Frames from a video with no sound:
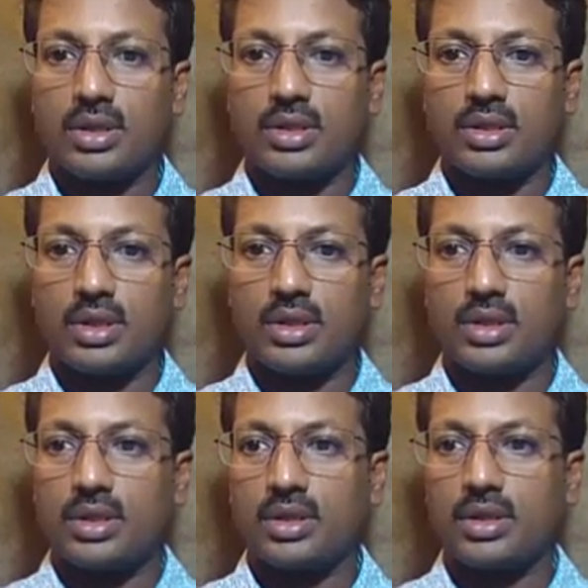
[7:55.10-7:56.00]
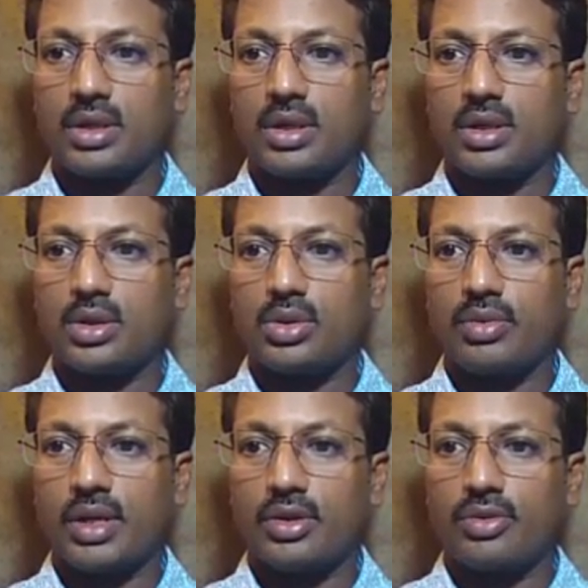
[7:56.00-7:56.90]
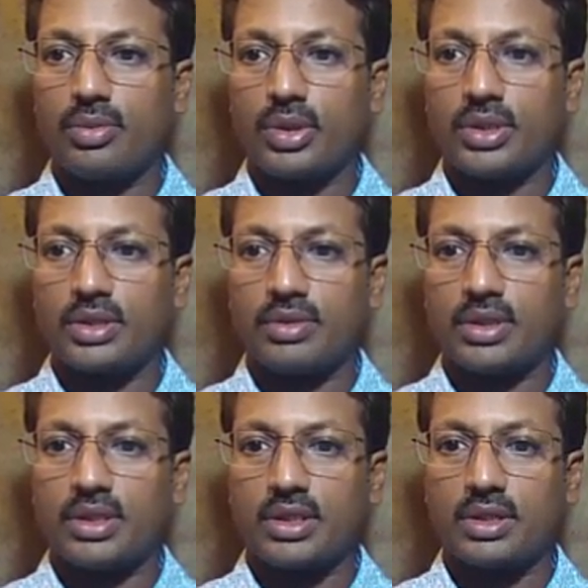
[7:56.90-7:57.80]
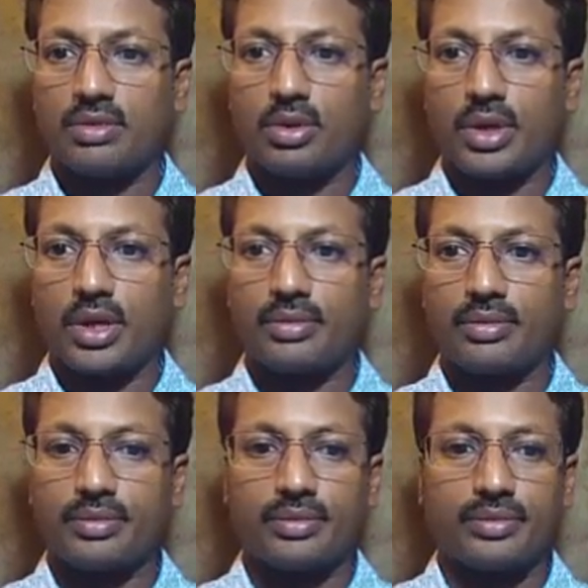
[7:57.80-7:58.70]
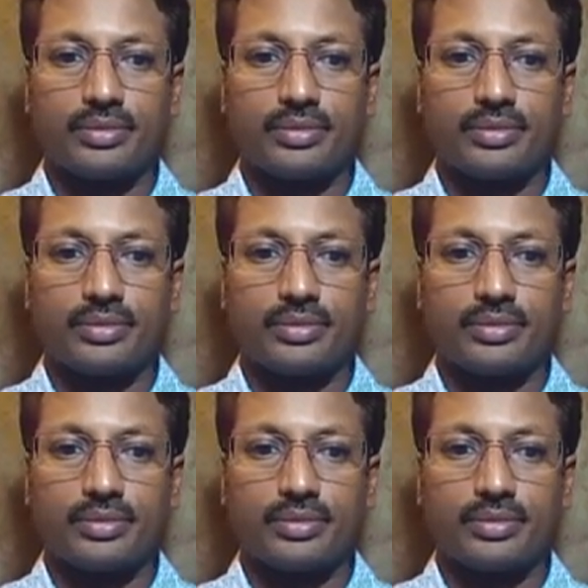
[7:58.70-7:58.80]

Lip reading: change the end to value of 0.7, just give OK.